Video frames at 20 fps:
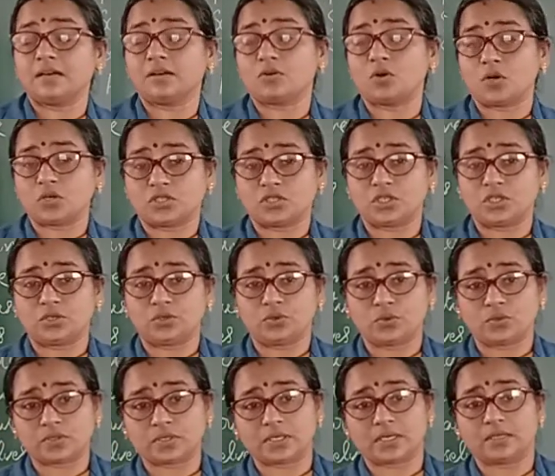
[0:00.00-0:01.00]

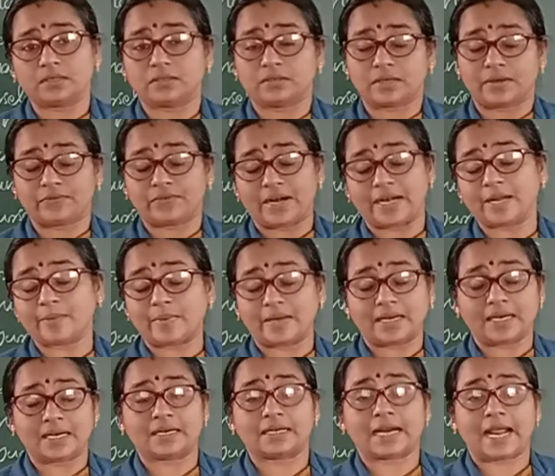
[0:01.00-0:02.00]
constitution,
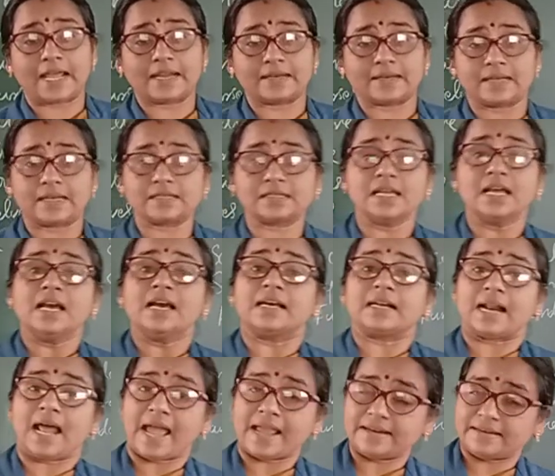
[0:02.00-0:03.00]
fundamental right is
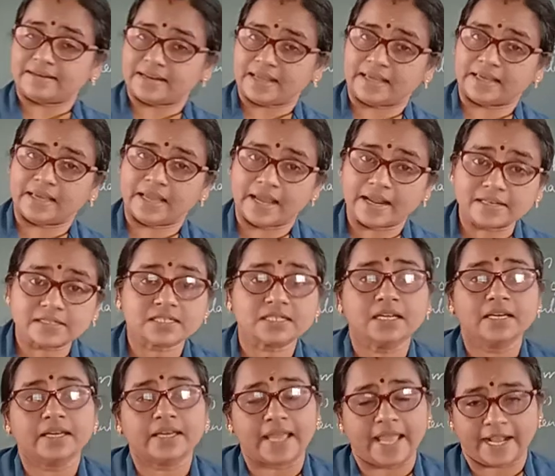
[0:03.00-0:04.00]
right against
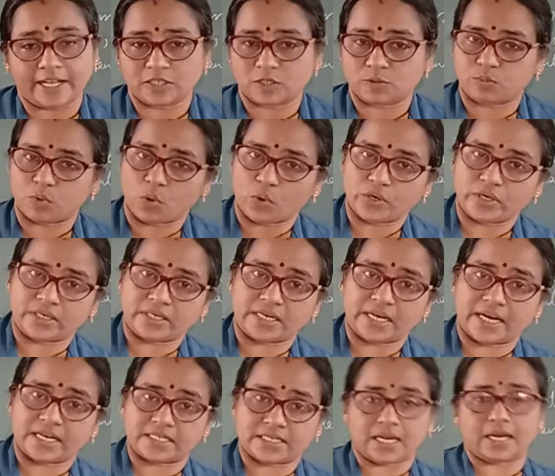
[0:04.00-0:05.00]

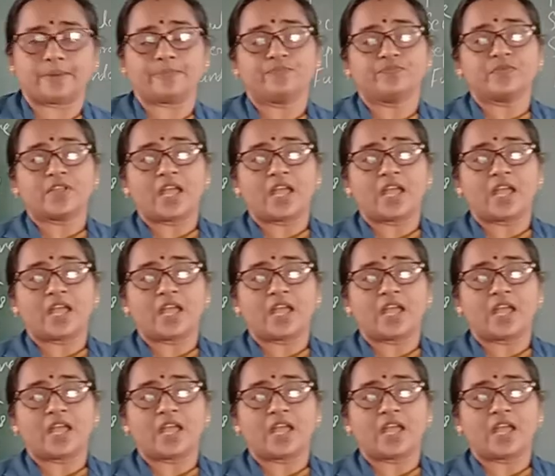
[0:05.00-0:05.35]
exploitation.